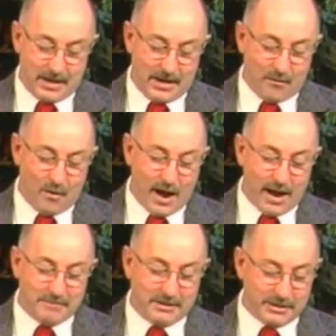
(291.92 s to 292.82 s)

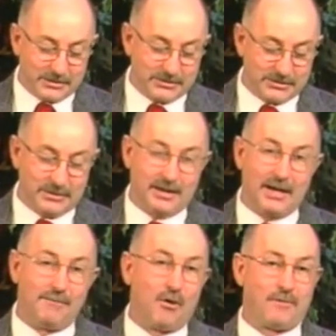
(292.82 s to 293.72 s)
Why? Because
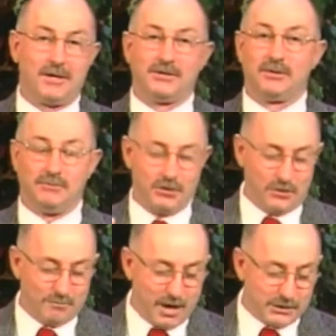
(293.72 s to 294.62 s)
in Mormonism,
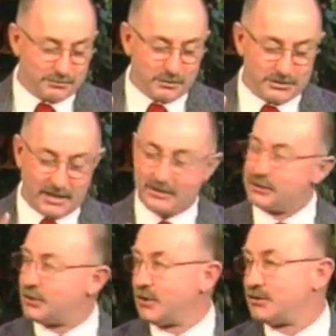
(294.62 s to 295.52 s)
you must protect the
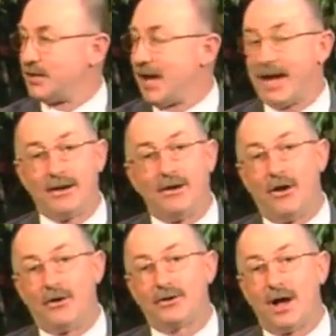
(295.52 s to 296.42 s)
church at
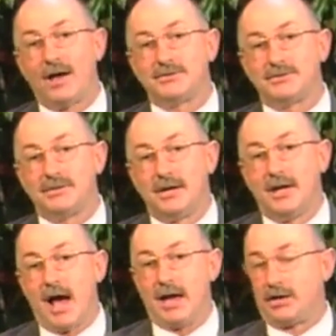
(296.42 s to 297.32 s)
all costs.
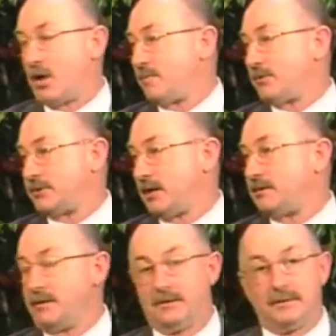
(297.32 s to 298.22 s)
I call it
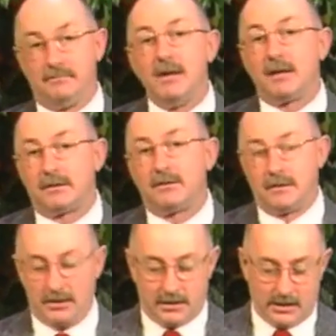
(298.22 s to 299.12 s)
protecting the myth.
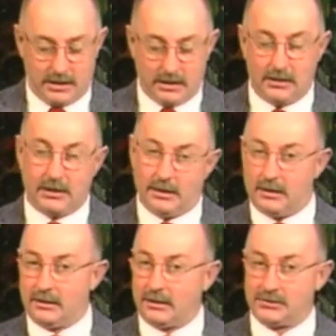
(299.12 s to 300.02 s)
And
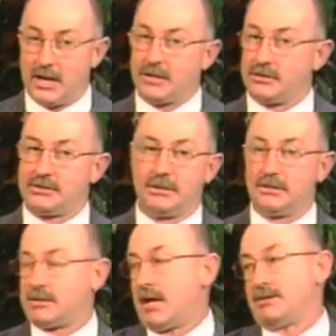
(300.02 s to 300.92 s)
it's not just in
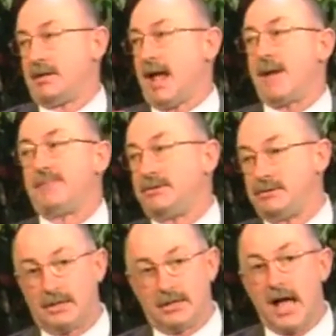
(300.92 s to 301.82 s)
this case, it
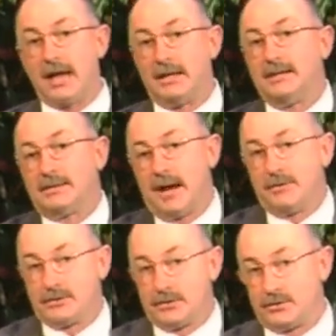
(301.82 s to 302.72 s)
happens a lot.
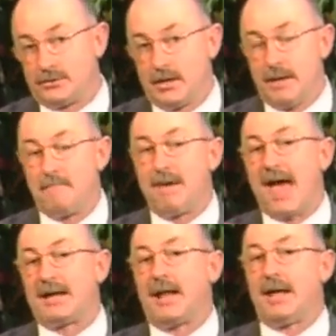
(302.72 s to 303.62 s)
Anytime that there's
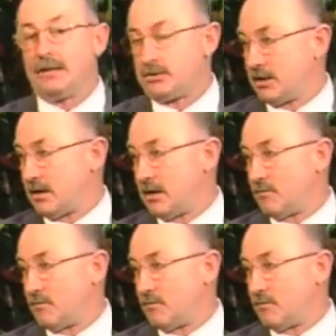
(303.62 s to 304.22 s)
bad light shed